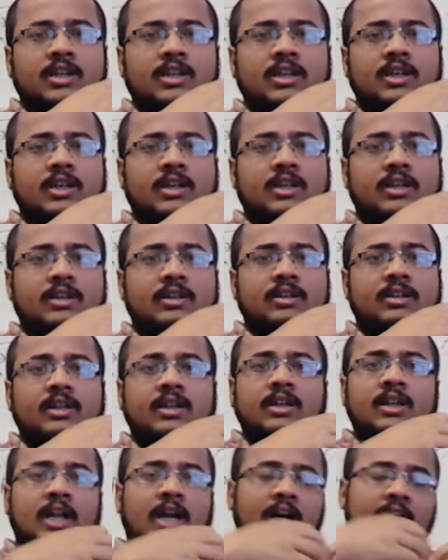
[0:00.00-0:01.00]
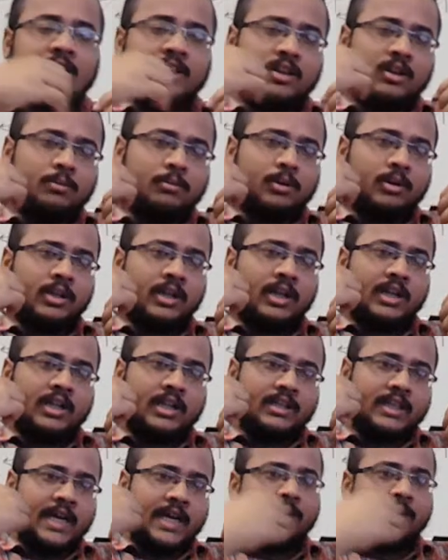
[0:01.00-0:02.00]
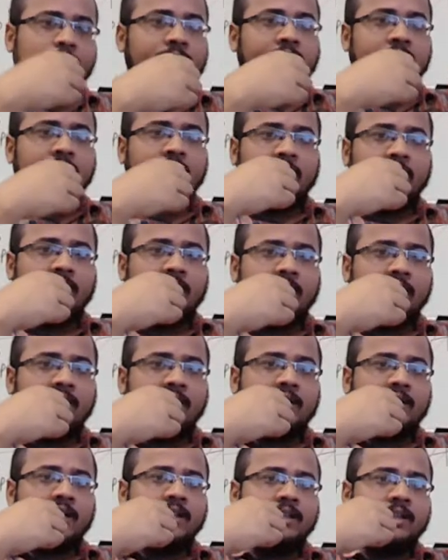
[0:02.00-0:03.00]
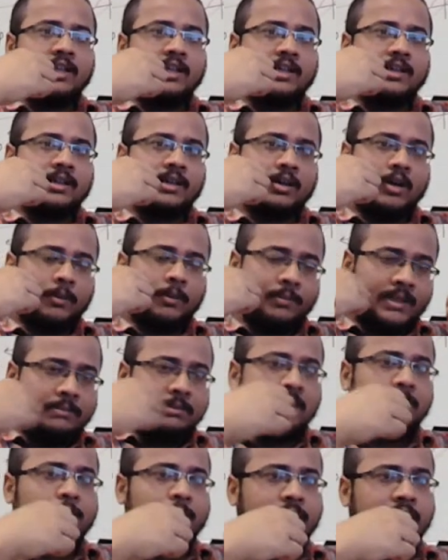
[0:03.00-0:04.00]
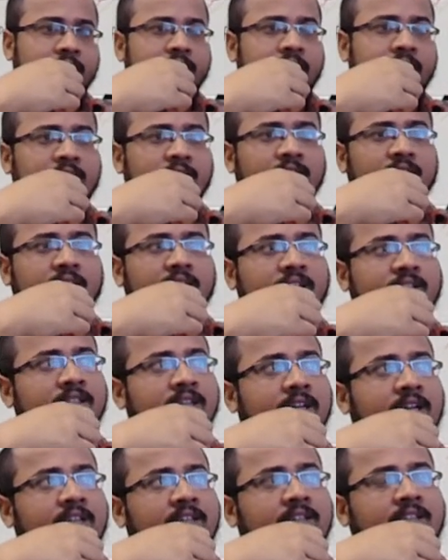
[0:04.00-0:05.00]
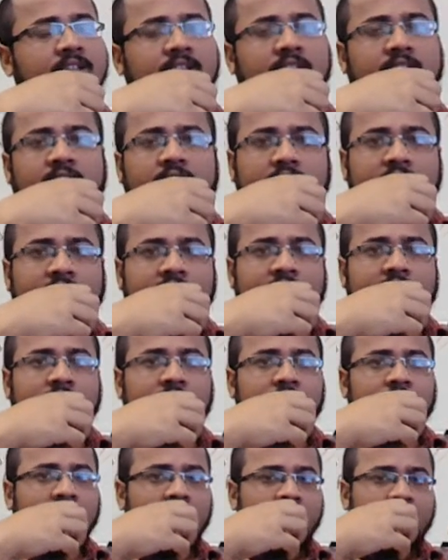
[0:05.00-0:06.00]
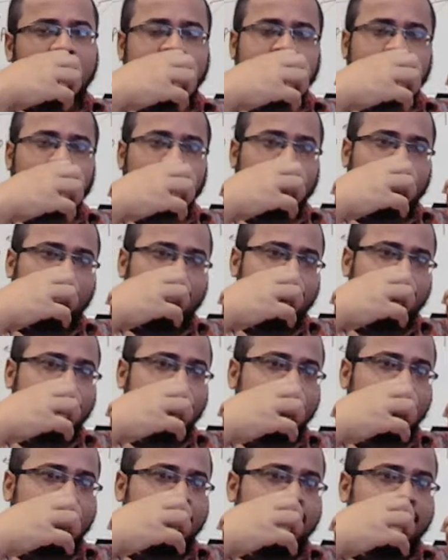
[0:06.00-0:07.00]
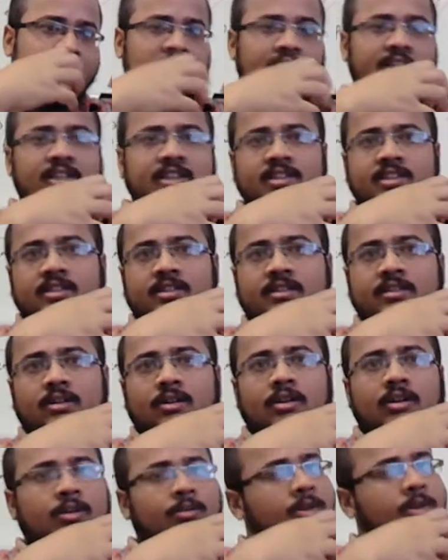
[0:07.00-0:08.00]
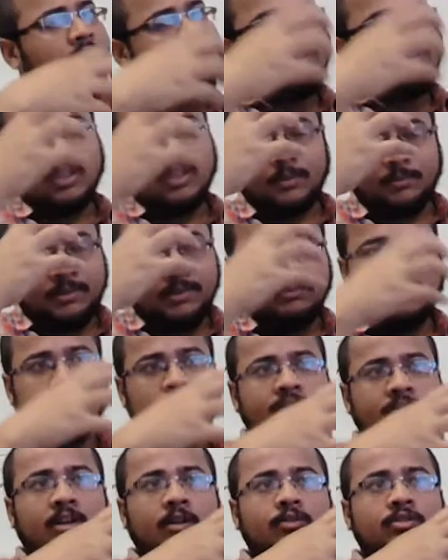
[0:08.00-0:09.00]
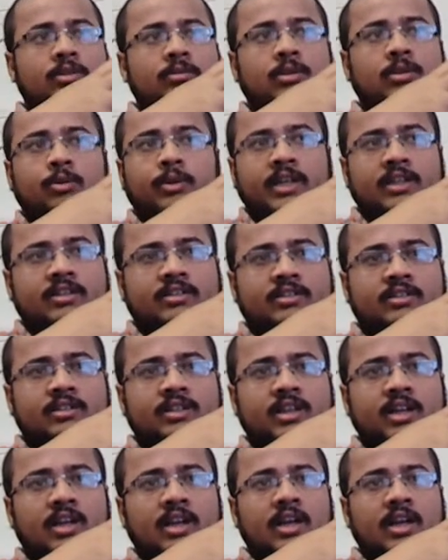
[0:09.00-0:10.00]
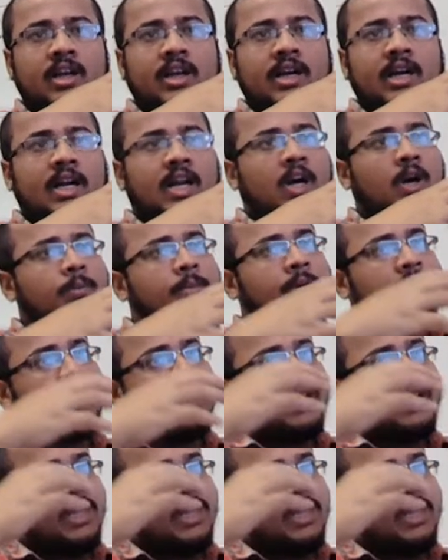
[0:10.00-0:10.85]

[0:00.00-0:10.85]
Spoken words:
learn your model in that way, in a optimum way, that it learns what is the exact or what is the optimum values of the weights, and how many